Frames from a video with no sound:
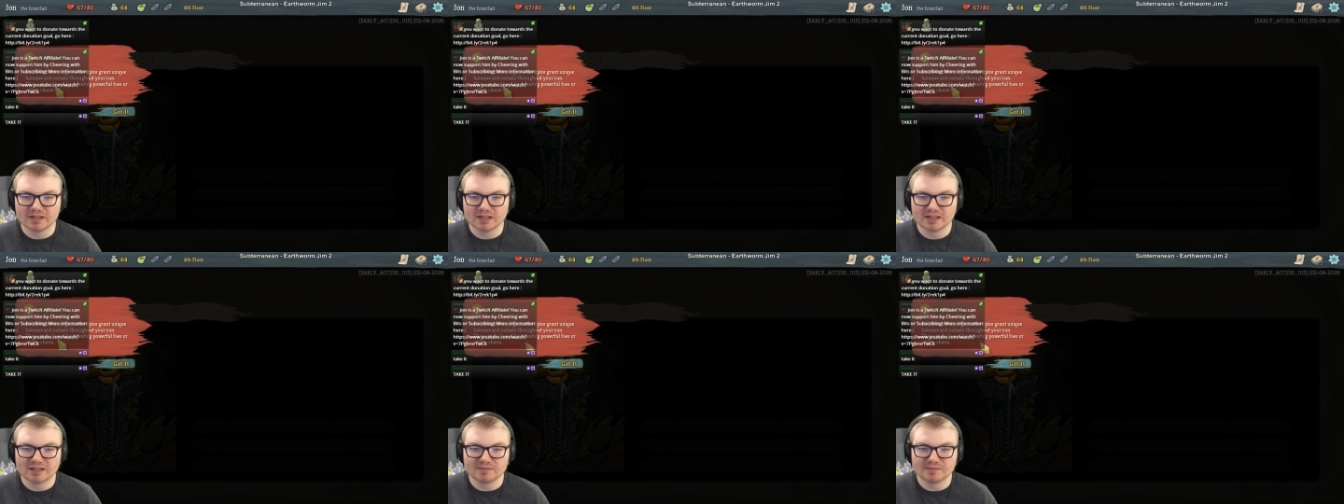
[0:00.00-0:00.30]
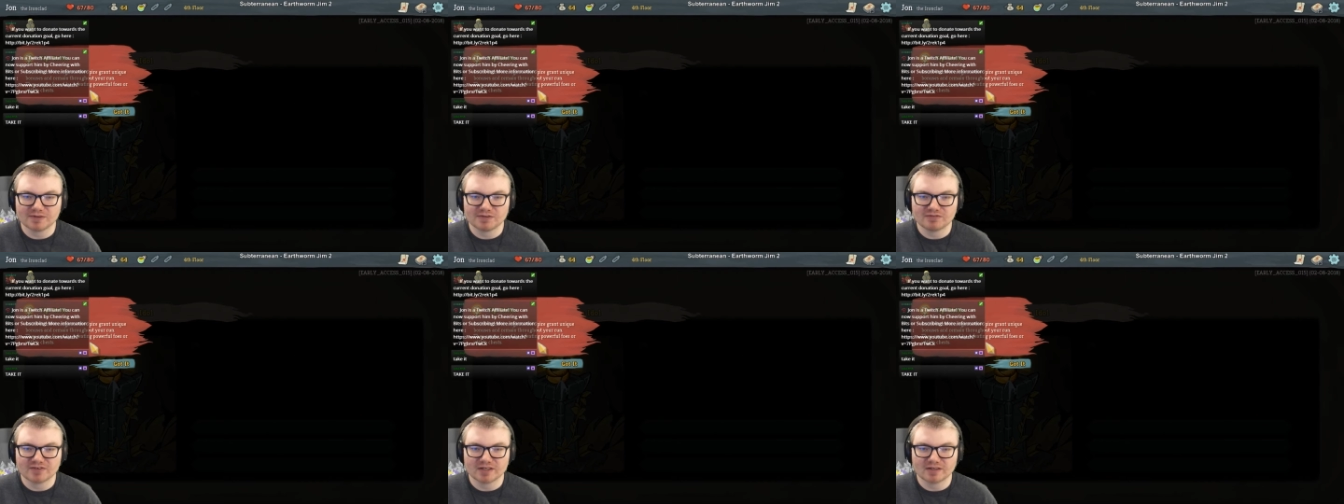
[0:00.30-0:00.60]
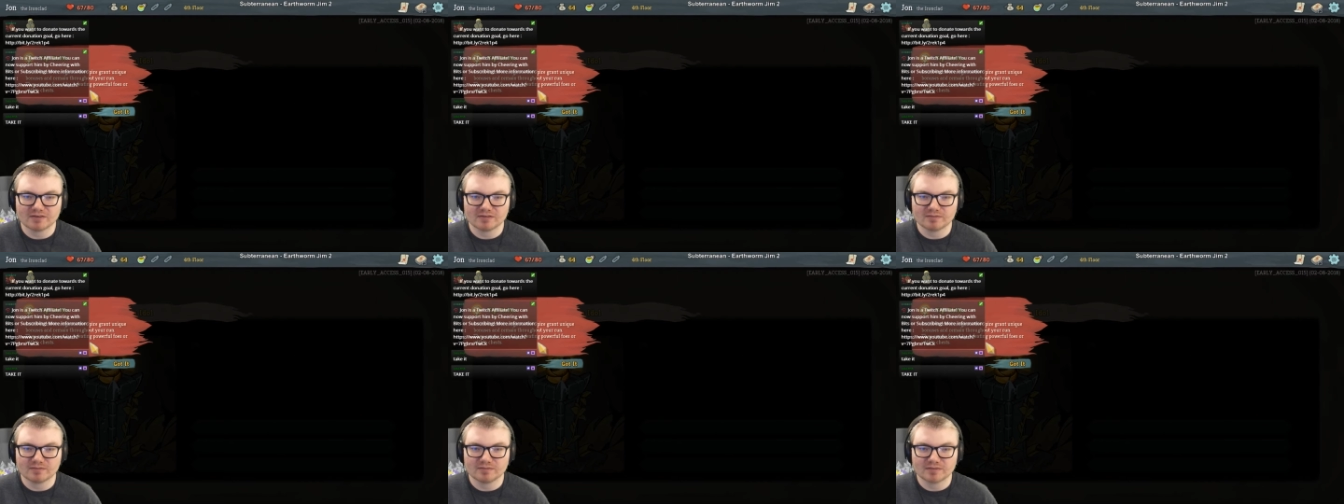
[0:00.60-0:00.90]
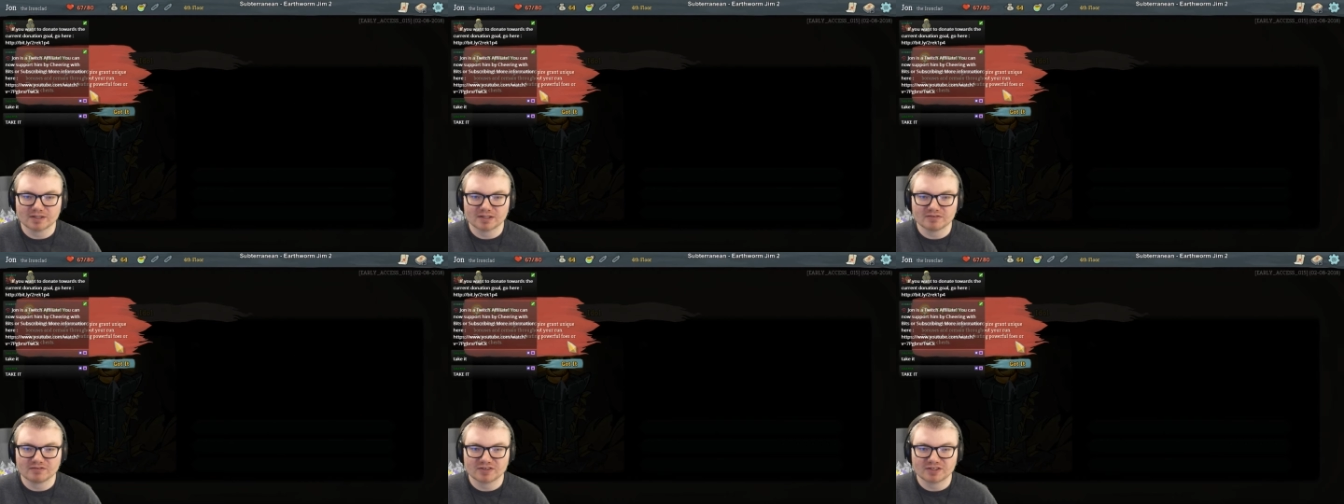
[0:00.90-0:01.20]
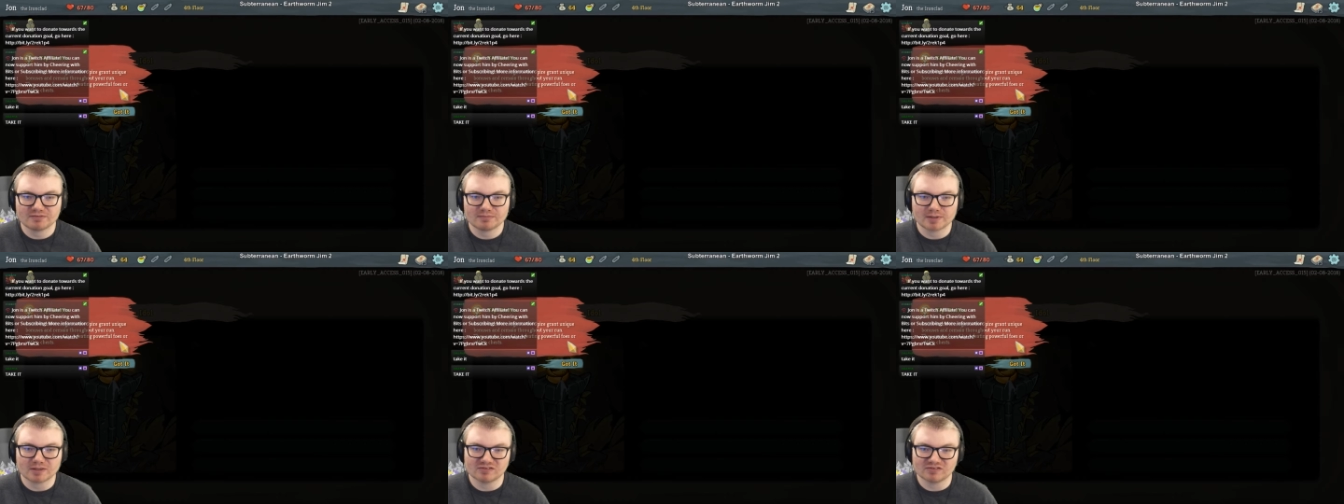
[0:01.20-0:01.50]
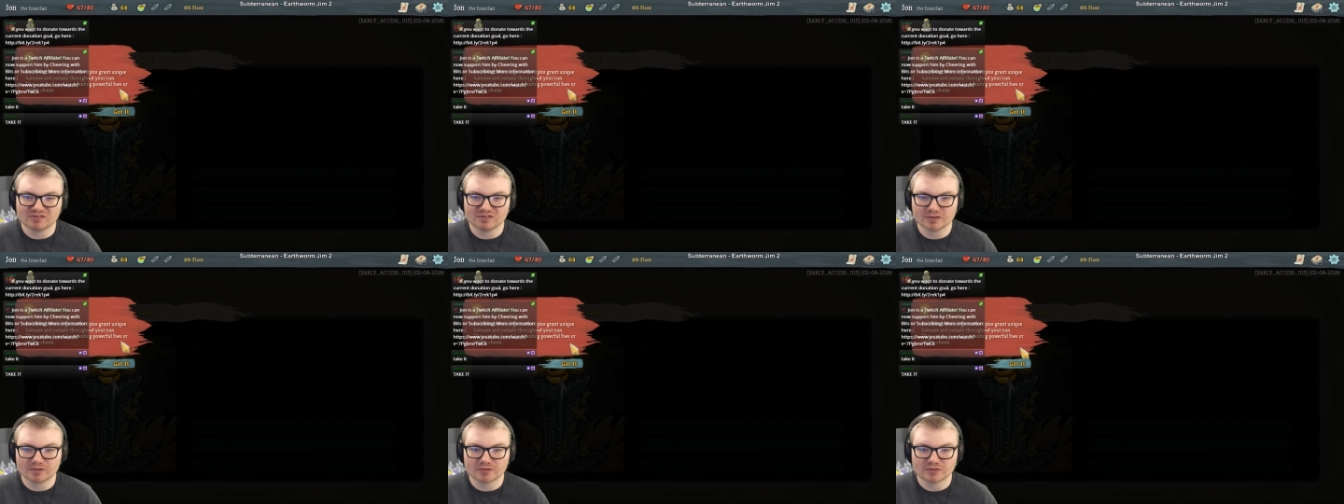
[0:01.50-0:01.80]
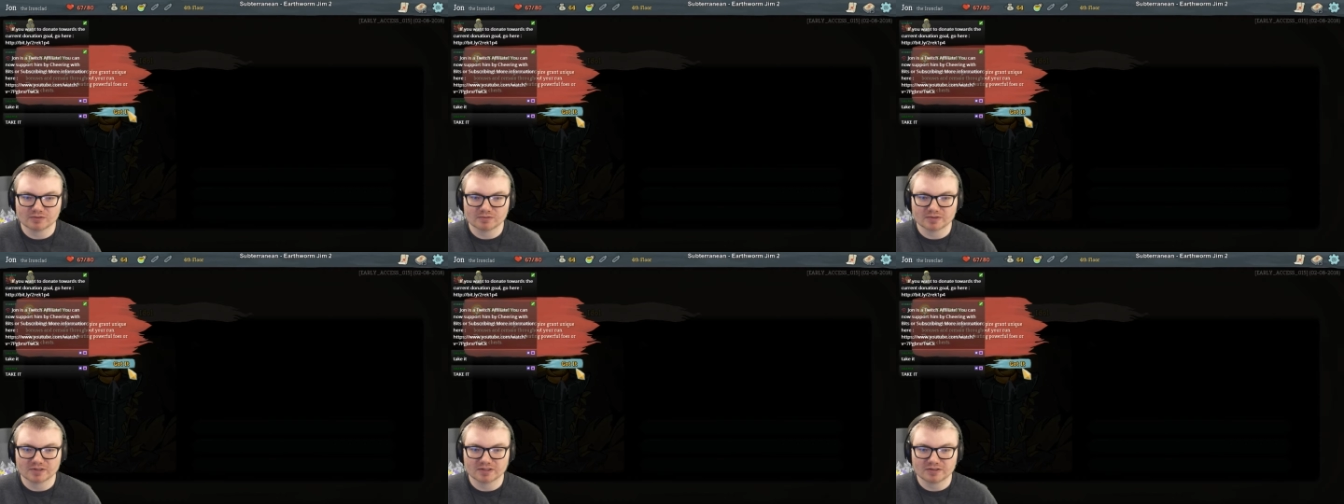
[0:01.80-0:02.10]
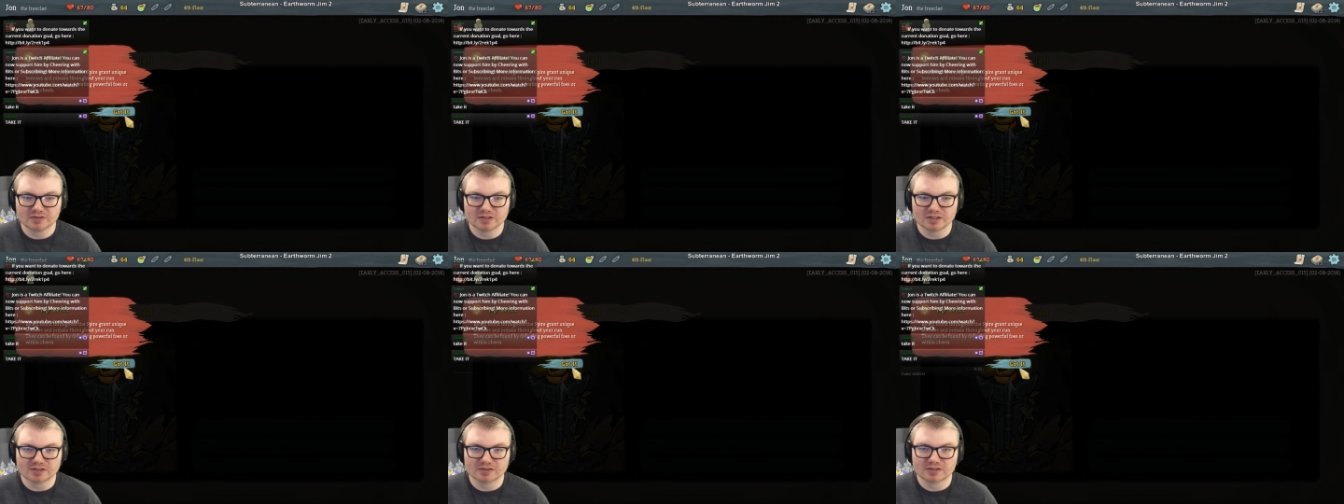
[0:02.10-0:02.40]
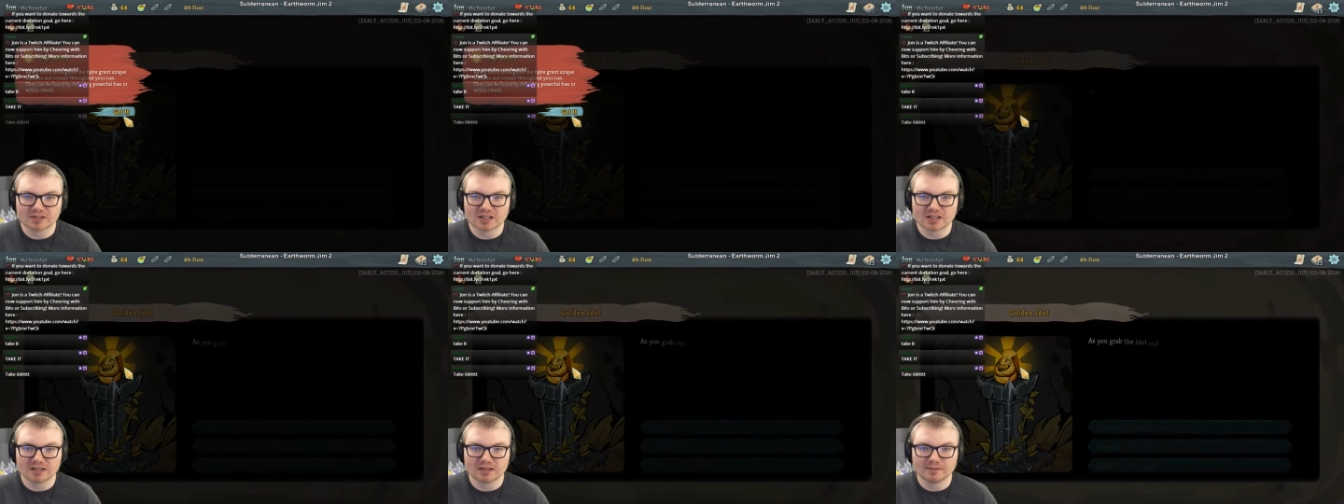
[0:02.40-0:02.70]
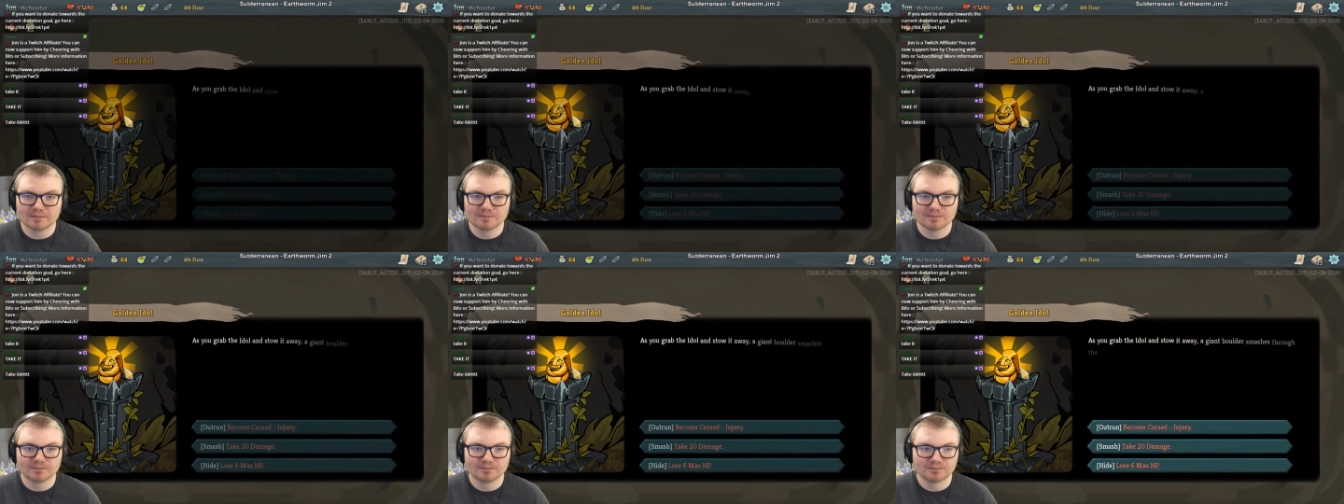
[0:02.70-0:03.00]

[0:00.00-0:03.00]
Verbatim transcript: They can be found by defeating powerful foes or within chests. Got it.